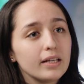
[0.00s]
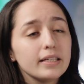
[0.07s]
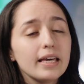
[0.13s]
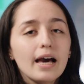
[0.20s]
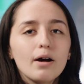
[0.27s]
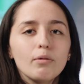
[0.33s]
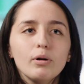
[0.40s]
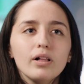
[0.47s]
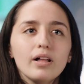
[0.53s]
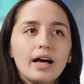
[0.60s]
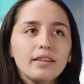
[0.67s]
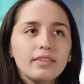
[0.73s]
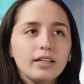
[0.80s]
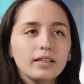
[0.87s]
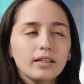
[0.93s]
Yeah, well,
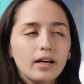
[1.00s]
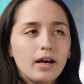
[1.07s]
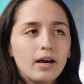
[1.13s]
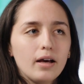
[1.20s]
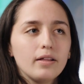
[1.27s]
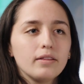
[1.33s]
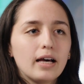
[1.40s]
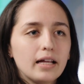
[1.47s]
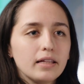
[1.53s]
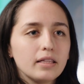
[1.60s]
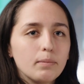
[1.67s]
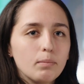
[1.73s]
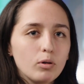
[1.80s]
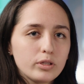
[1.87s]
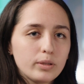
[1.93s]
I think that
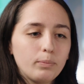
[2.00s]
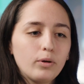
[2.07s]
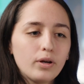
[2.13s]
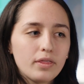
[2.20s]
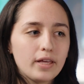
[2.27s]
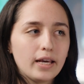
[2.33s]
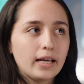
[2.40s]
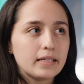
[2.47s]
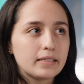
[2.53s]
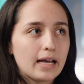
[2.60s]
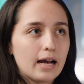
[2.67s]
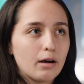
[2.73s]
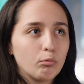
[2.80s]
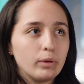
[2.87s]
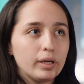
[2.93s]
the most important thing is
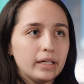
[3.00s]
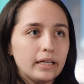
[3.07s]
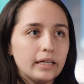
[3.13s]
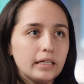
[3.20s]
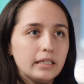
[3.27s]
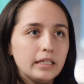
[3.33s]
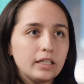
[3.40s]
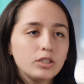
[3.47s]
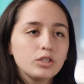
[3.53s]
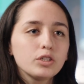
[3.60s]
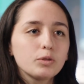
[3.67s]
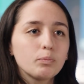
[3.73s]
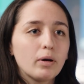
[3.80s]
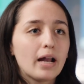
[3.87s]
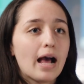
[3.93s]
that we need to
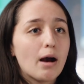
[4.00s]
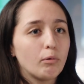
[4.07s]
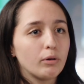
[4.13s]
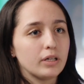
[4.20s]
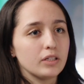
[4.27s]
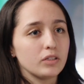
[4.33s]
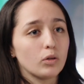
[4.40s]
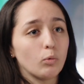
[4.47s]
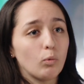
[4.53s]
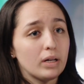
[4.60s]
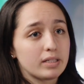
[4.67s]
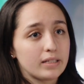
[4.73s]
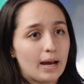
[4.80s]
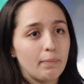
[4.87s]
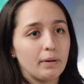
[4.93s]
spread awareness on
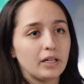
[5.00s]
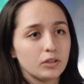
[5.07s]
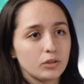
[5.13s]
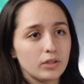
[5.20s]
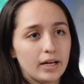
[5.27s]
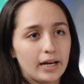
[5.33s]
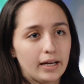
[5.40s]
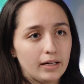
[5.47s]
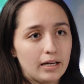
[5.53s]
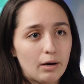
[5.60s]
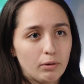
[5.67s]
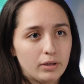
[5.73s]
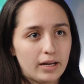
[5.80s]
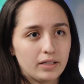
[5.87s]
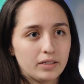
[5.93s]
what's happening
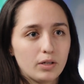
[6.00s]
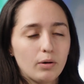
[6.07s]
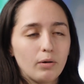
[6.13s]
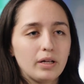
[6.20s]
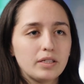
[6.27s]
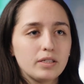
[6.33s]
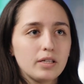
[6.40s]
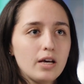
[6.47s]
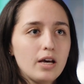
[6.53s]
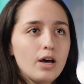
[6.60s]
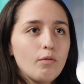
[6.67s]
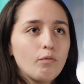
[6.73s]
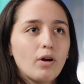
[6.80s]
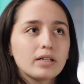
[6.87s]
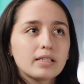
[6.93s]
nowadays. So it's,
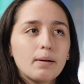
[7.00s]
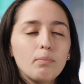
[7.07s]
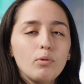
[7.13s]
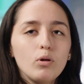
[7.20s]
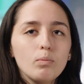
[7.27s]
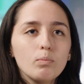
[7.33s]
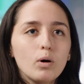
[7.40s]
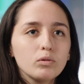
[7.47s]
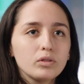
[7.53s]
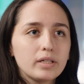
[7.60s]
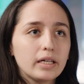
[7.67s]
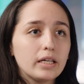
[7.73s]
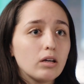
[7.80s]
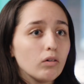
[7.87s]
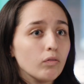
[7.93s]
for example,
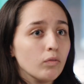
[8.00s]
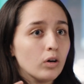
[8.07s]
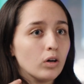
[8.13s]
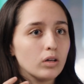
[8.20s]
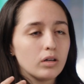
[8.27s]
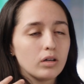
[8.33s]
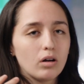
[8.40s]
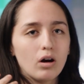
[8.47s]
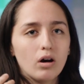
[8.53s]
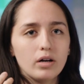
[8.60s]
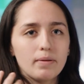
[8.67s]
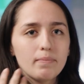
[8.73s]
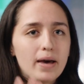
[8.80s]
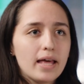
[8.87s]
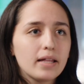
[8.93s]
mostly on
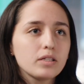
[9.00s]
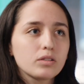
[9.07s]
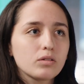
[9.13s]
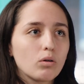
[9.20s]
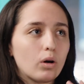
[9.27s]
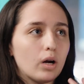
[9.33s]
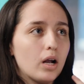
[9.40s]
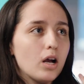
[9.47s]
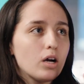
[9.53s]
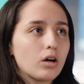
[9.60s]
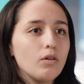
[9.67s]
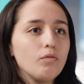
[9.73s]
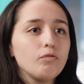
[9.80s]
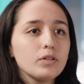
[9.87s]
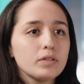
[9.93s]
events or
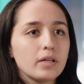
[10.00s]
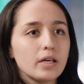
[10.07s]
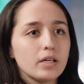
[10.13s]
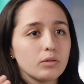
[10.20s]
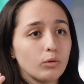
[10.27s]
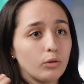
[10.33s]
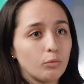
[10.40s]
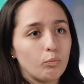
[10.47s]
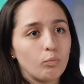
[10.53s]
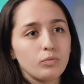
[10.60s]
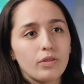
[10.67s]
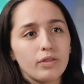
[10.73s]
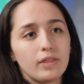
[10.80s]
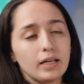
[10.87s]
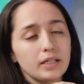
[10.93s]
conferences or
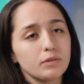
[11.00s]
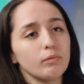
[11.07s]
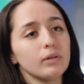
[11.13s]
things